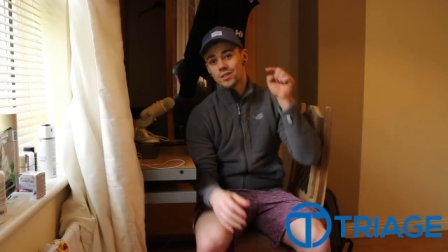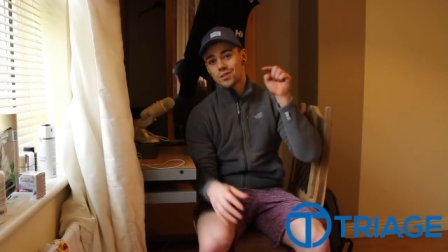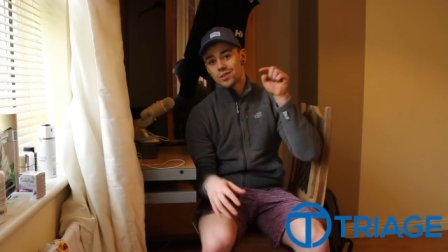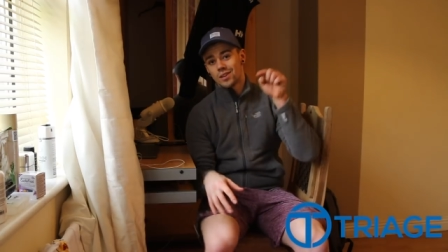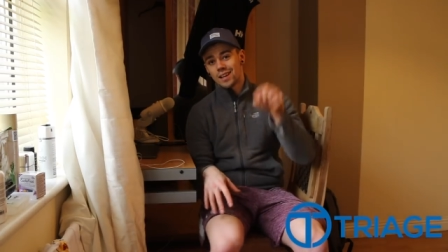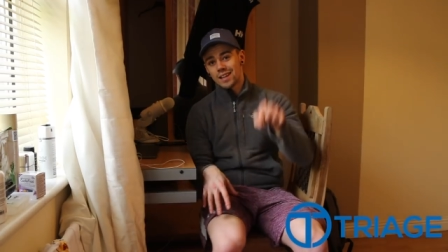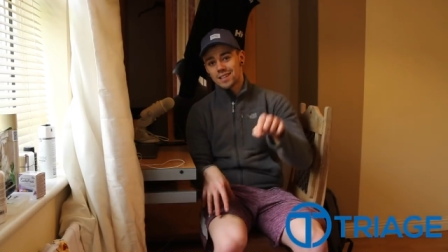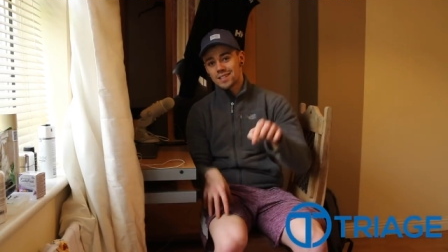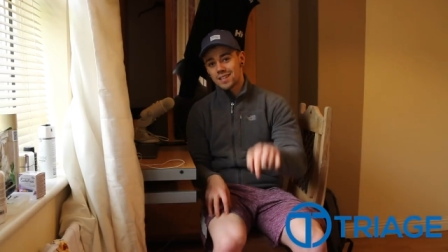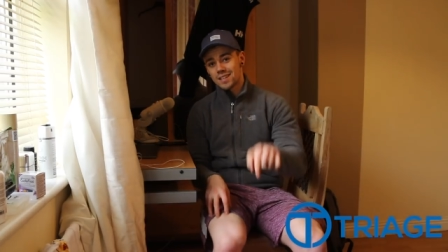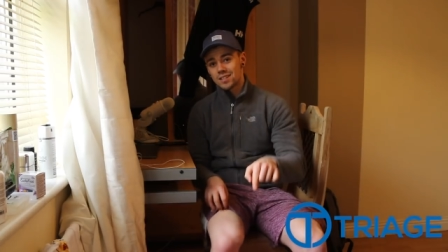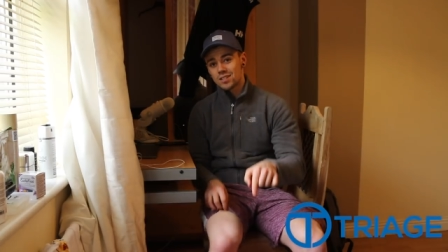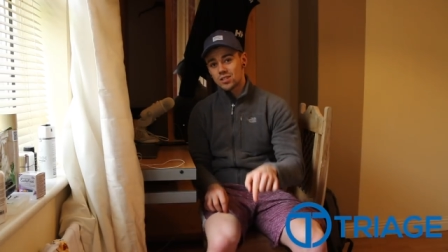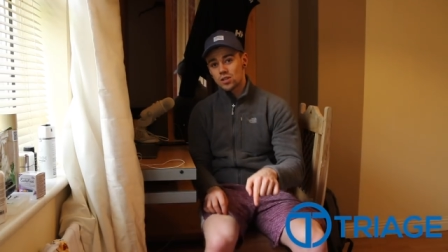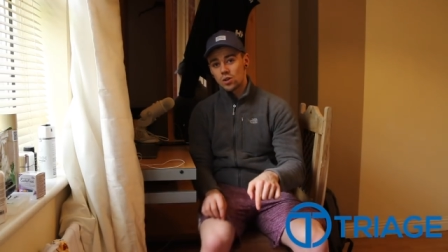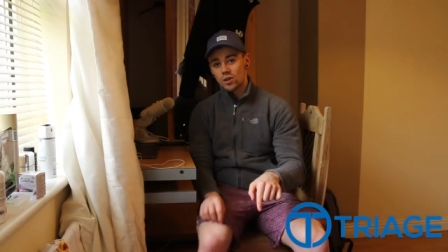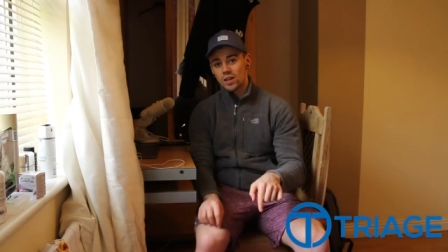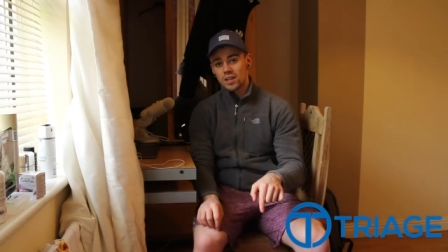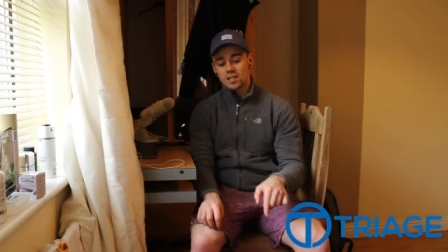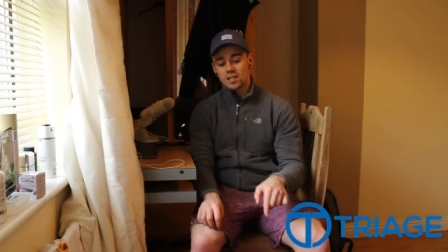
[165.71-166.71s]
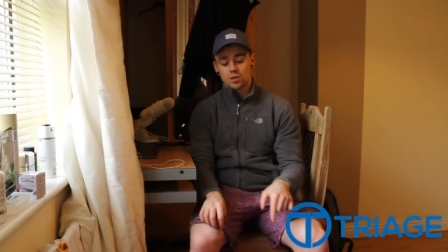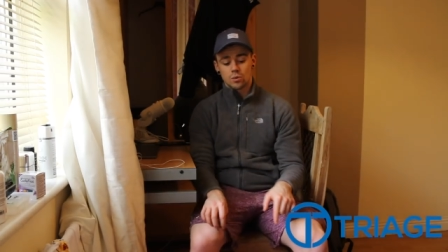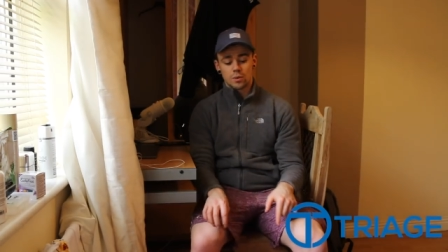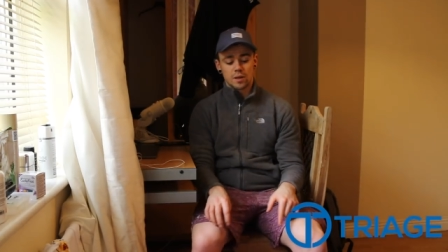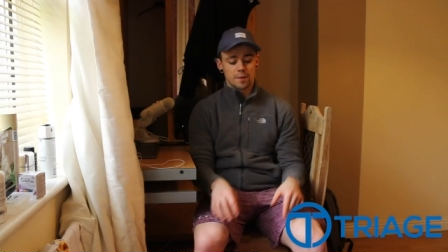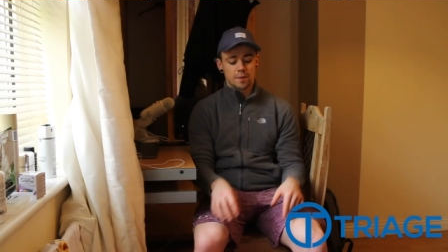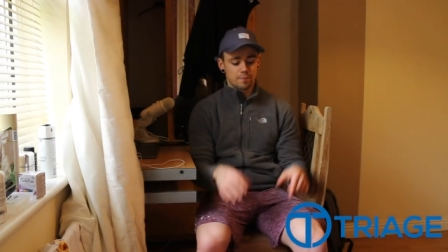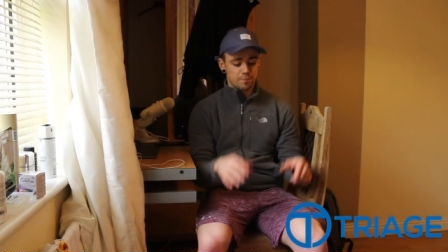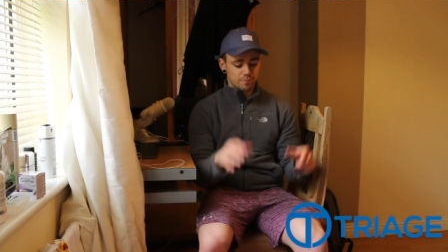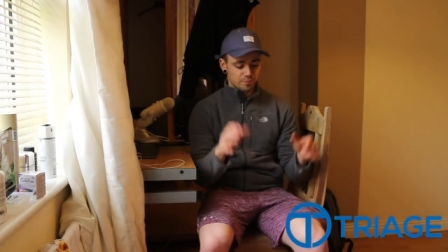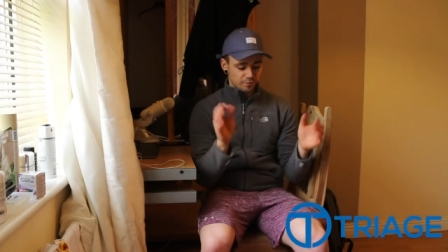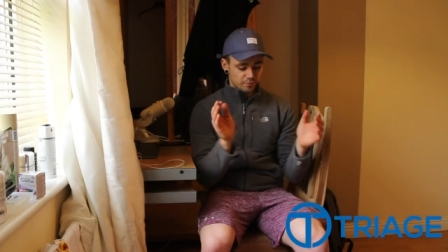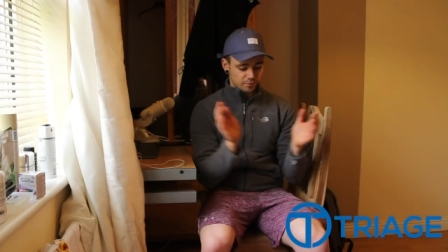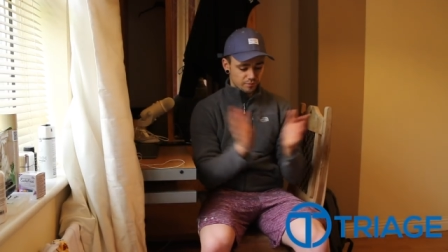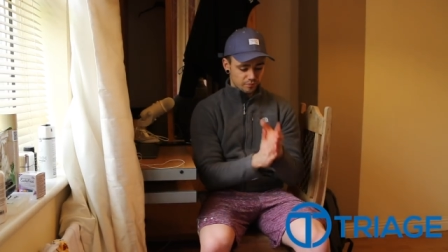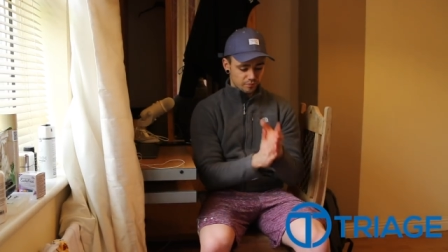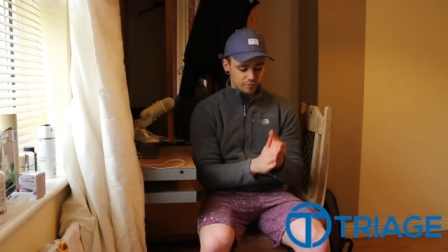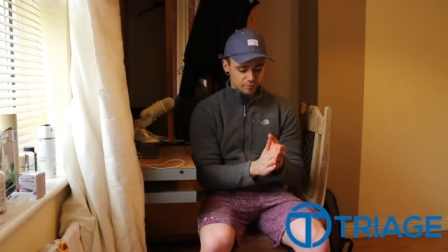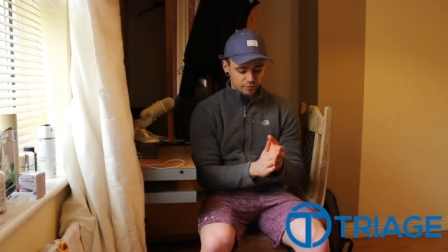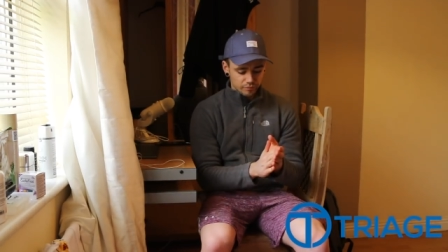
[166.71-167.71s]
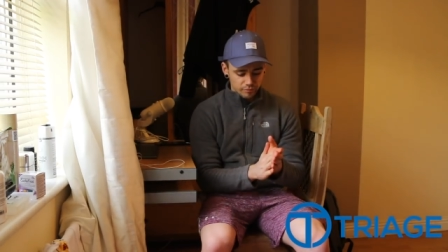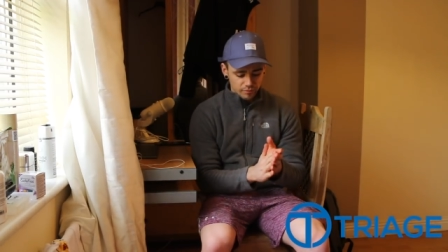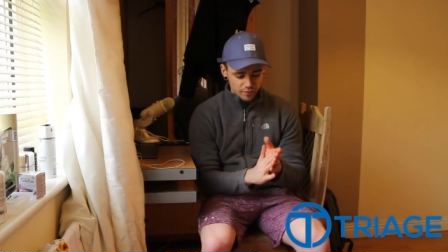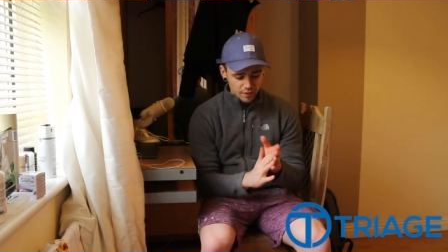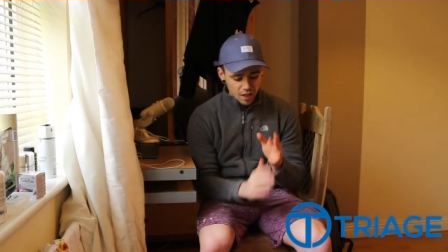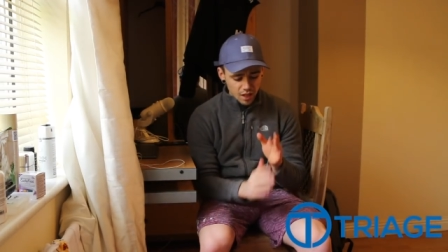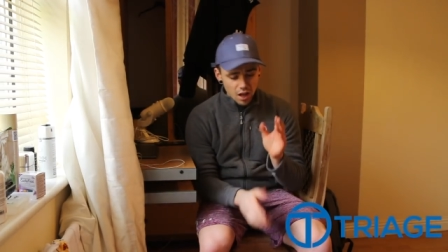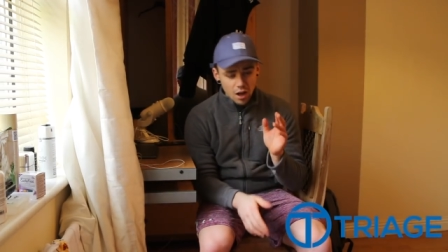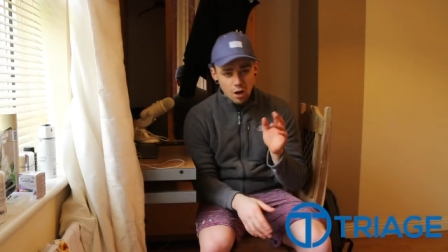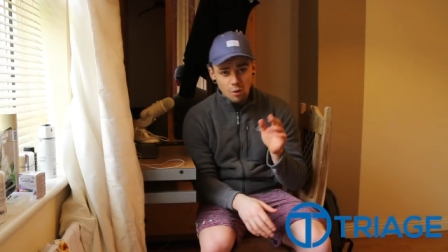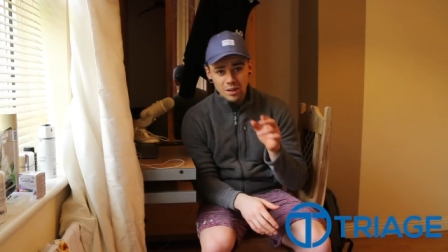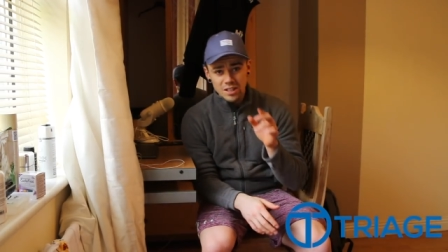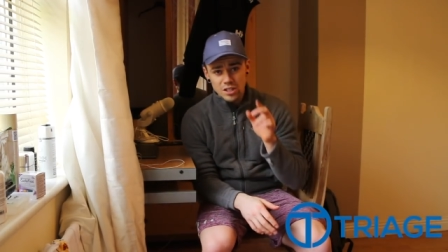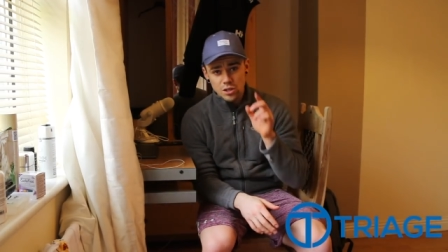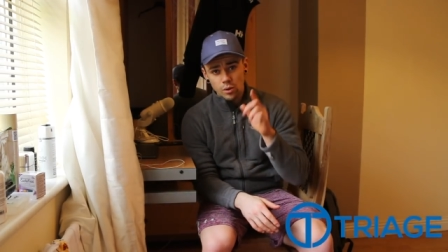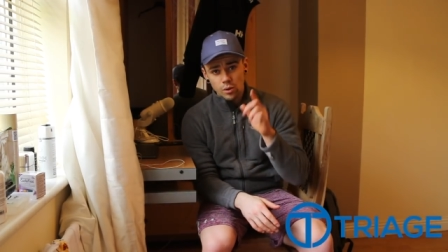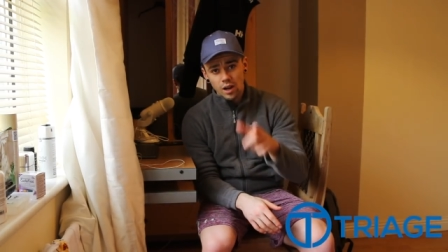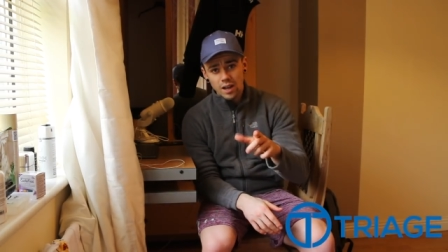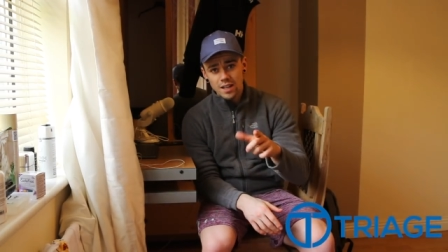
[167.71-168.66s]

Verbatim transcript: So let's get stuck into it. I went to